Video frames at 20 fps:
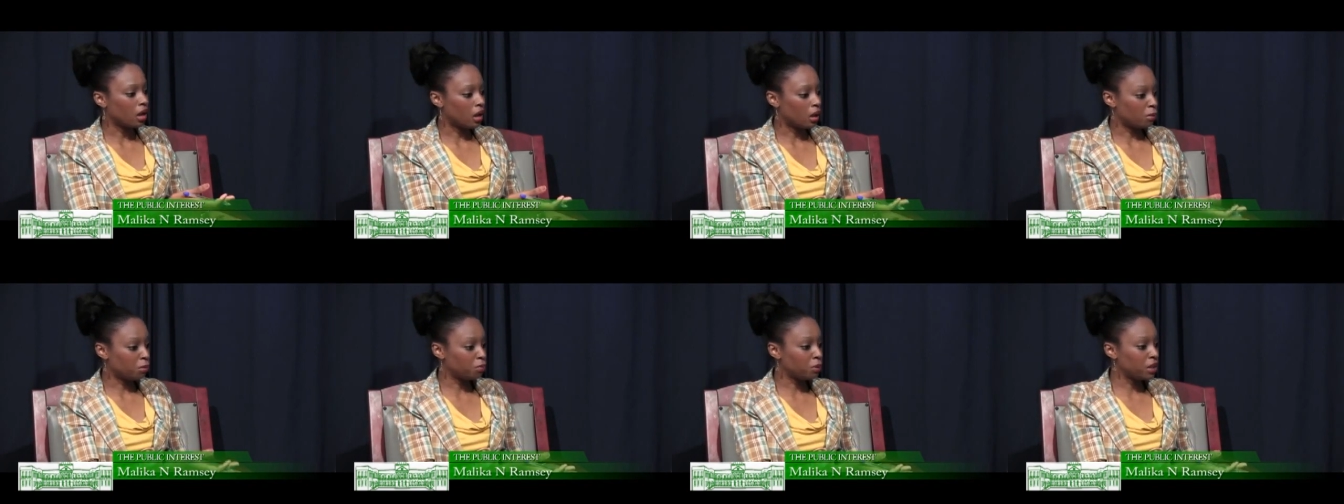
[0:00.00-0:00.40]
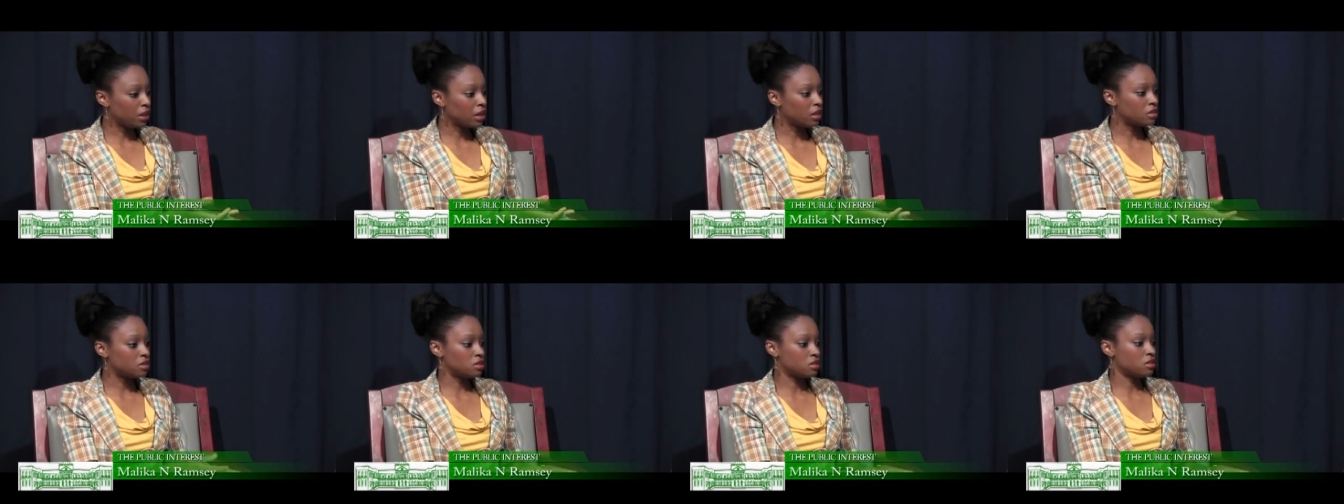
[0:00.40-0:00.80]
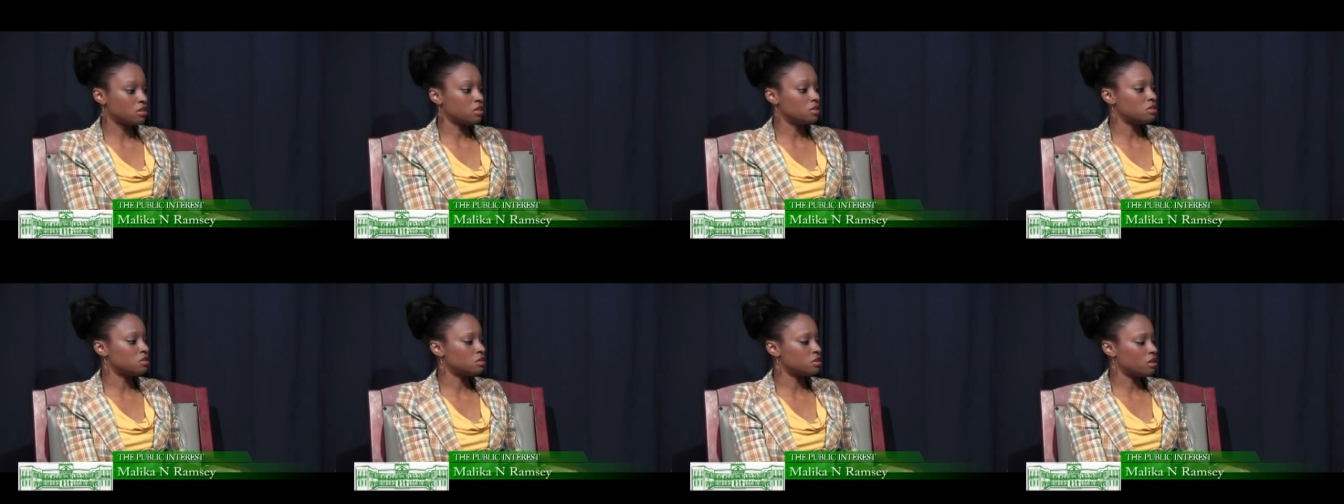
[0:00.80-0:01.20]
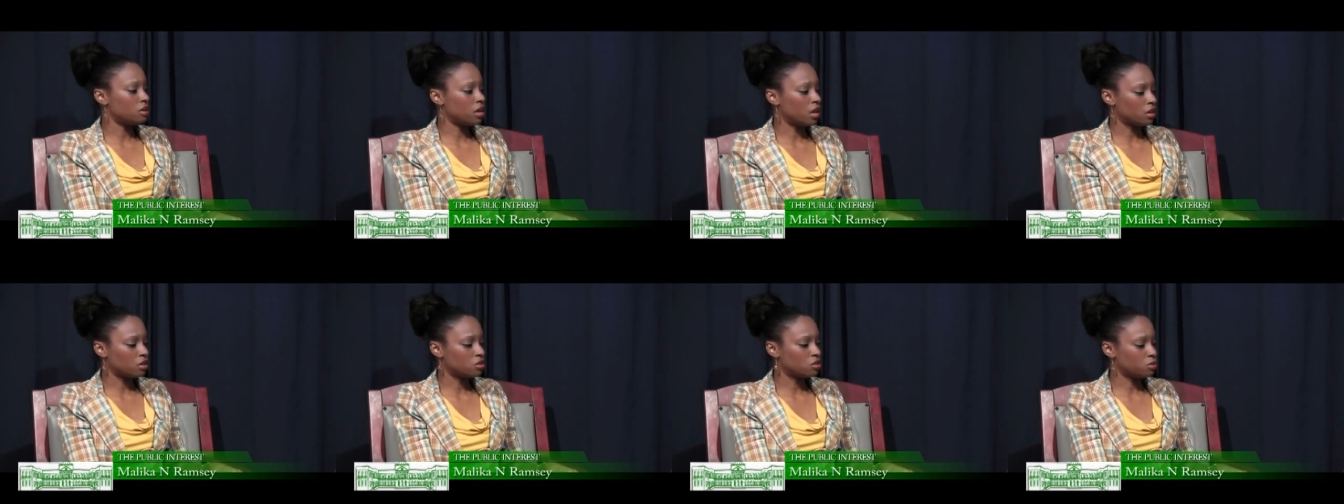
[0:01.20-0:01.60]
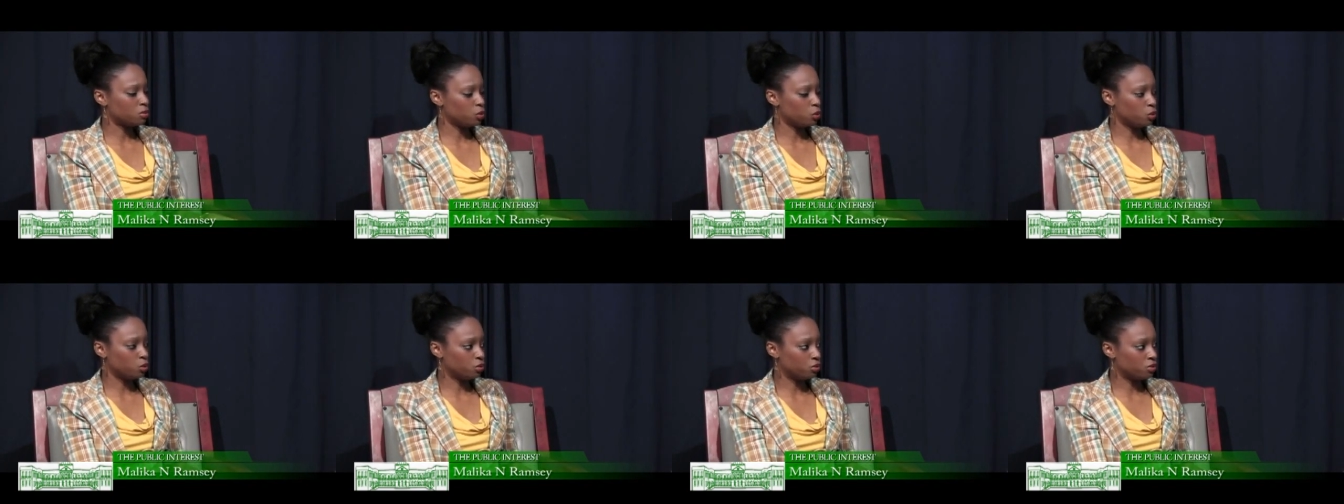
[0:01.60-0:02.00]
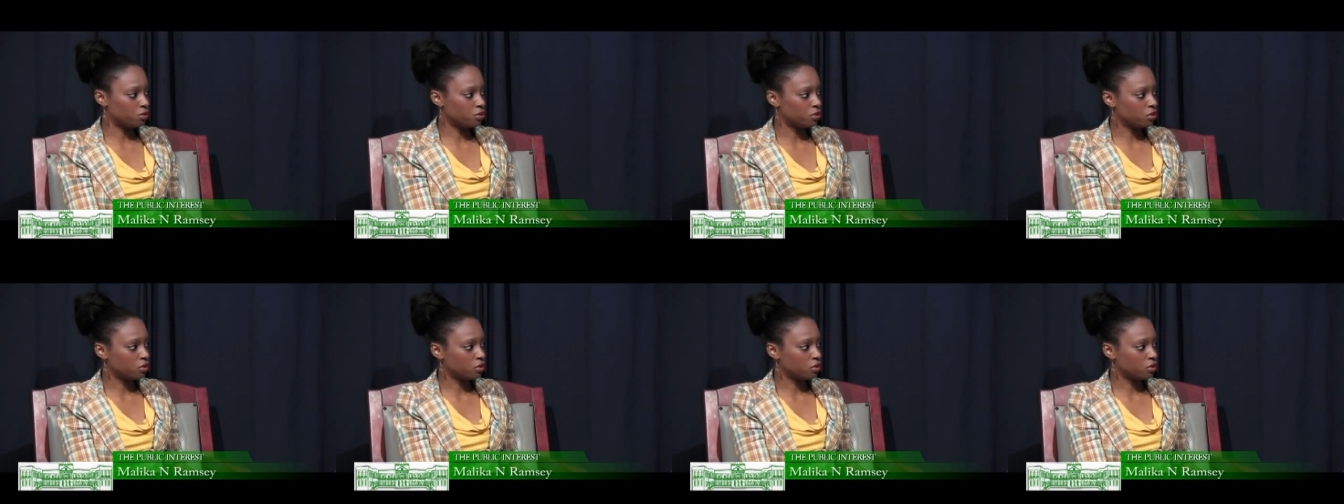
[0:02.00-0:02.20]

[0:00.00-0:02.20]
uh, PNC's next move?